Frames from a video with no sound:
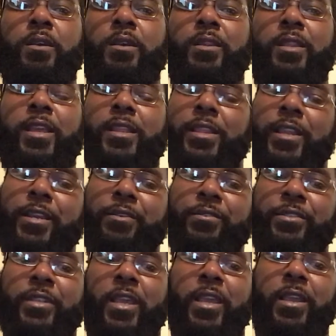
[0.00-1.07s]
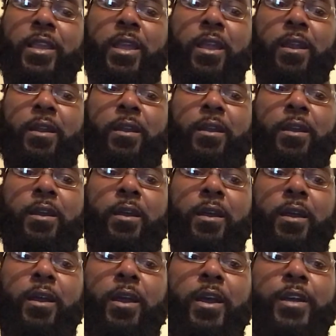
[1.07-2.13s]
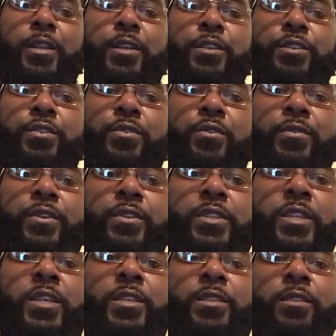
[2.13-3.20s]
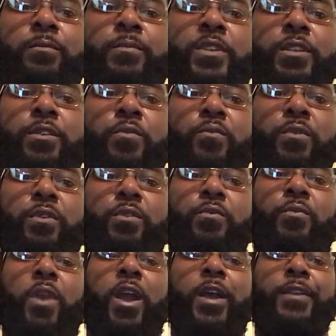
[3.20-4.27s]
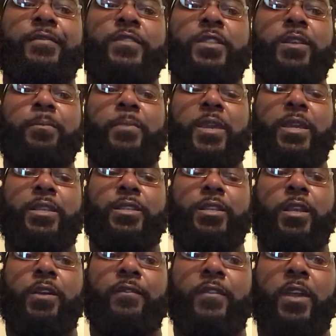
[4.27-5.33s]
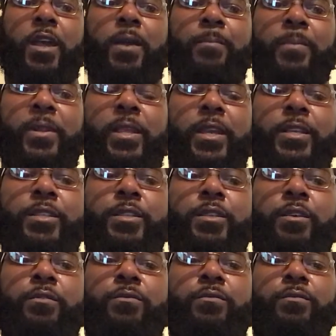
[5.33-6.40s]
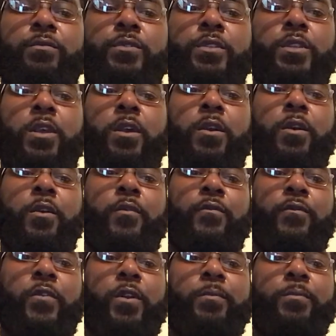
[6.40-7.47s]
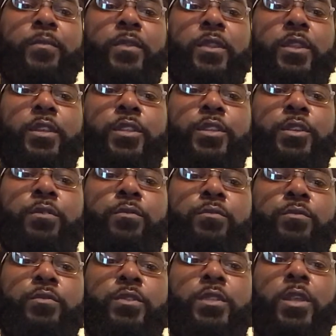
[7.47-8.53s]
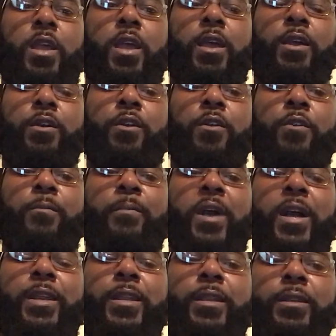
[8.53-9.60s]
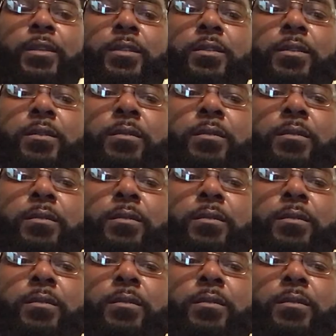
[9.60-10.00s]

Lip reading: They later say auditory system derives the pitch of complex tunes from the tune's harmonics.